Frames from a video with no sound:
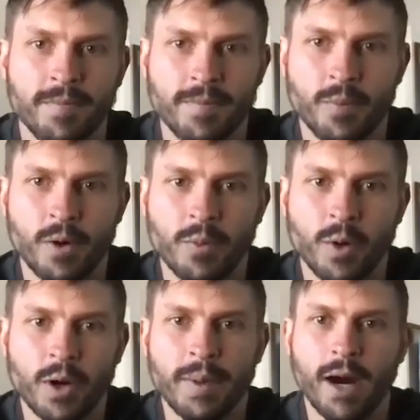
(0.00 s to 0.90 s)

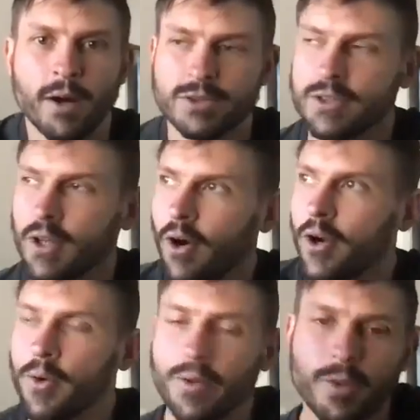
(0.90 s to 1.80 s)
Whereabouts are
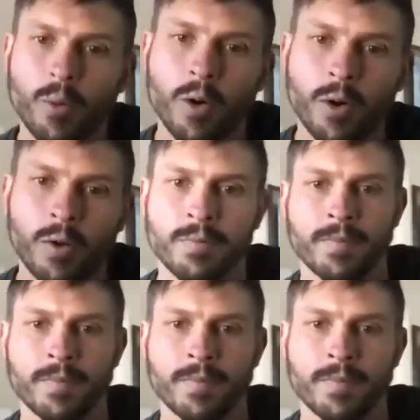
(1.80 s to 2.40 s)
you in the world?